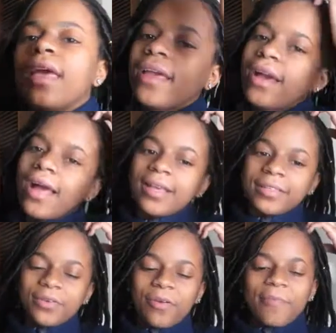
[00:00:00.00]
Hey
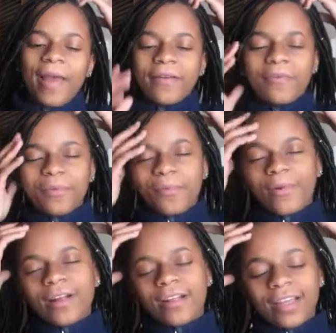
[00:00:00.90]
guys, so I'm back from
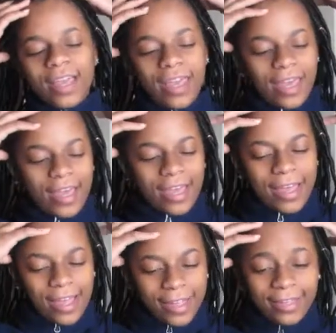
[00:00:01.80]
work
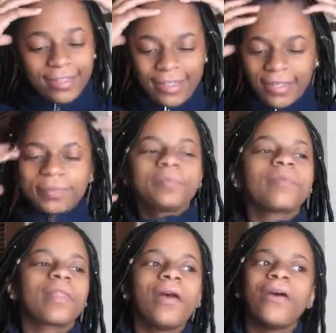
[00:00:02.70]
and
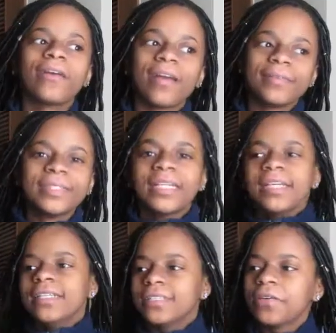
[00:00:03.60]
okay,
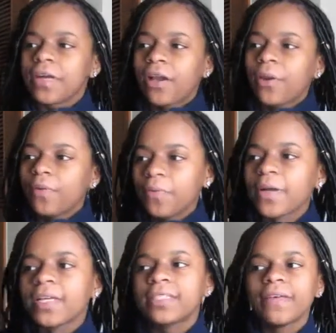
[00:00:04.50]
so I got off of
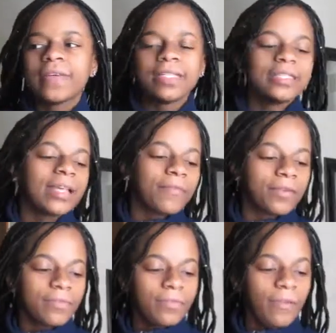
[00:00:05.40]
work at
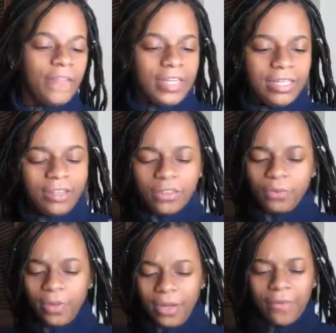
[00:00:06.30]

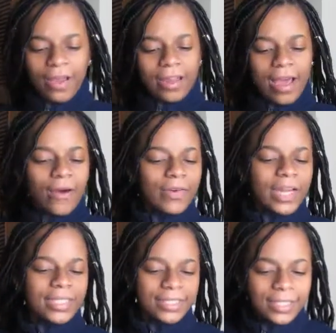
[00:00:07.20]
7:53 right now,
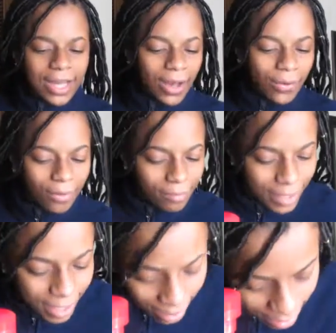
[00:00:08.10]
and I just got home
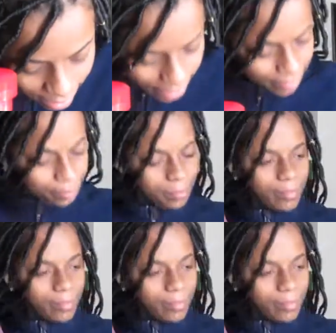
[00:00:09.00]
because